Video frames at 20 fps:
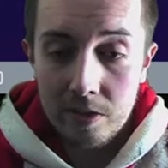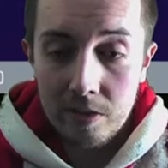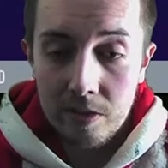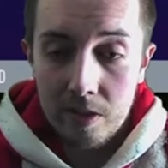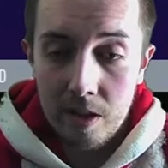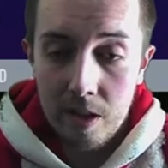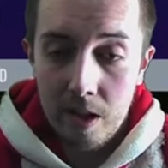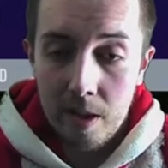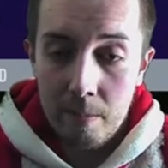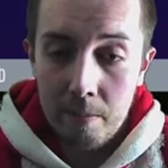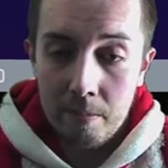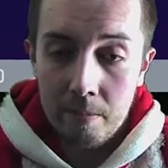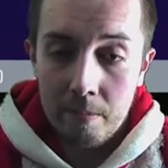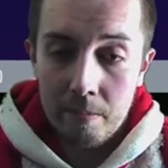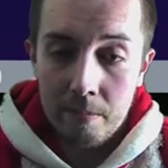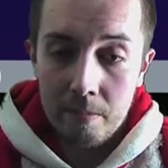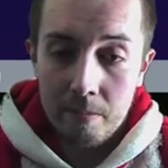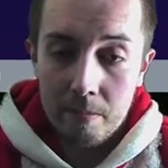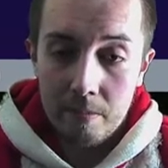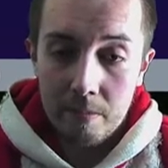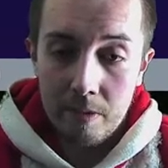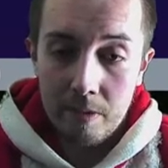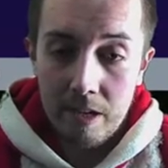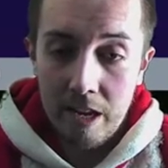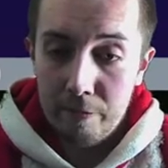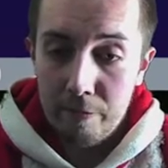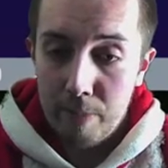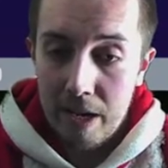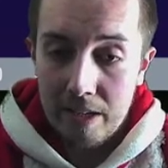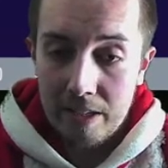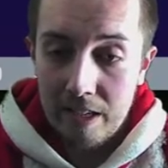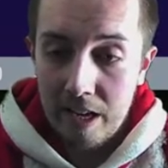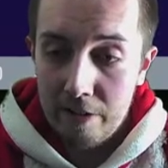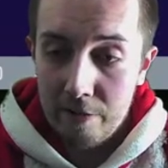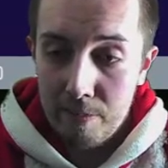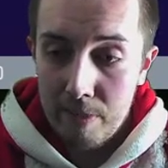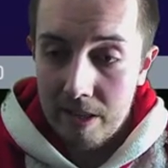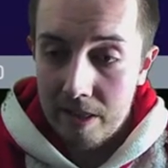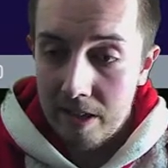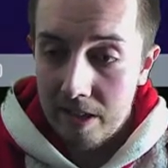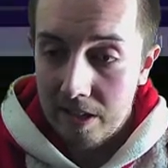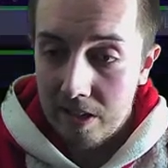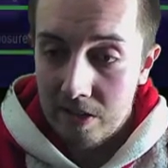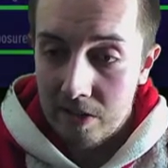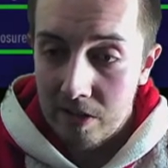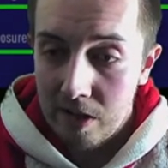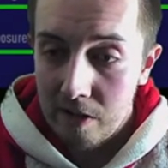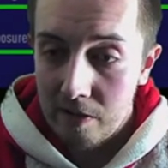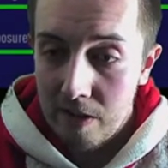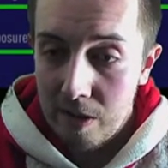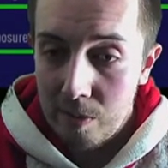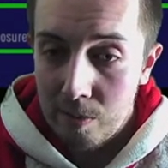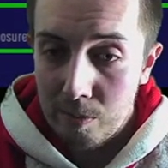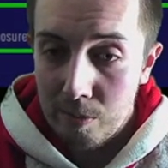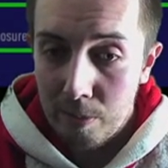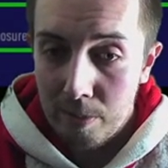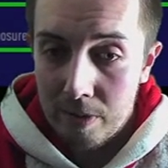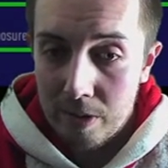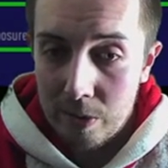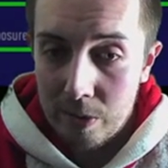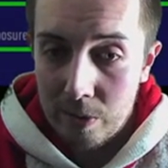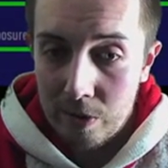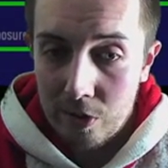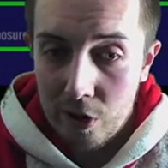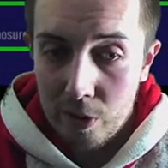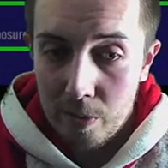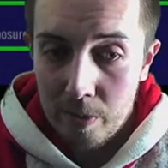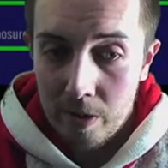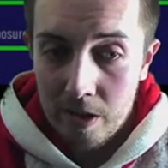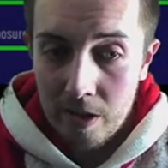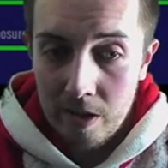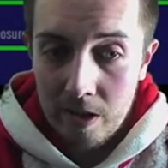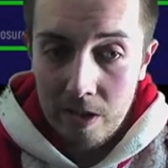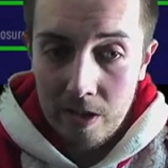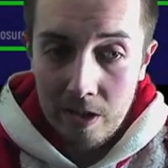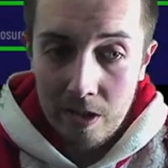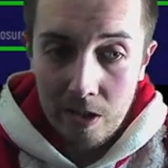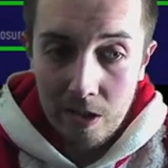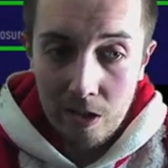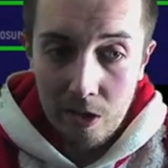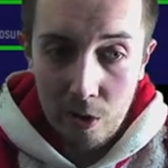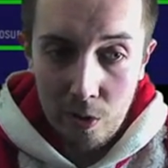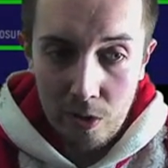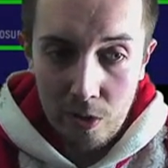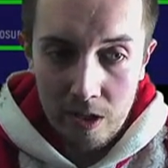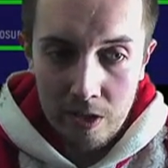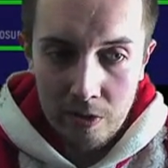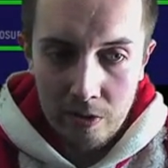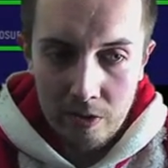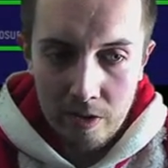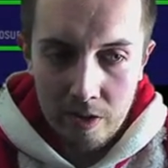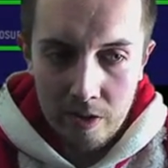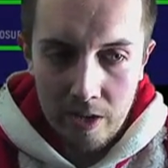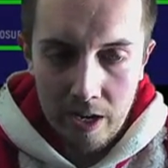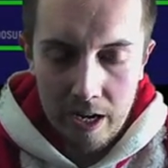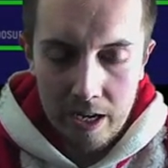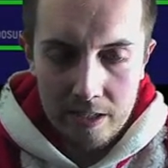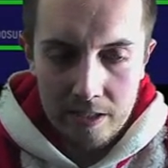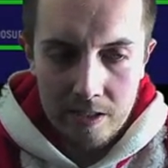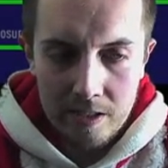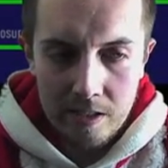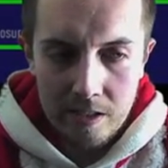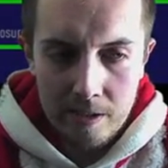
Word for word: Left back, left mid, that kind of stuff. He would probably do a job. Coquelin, on the other hand,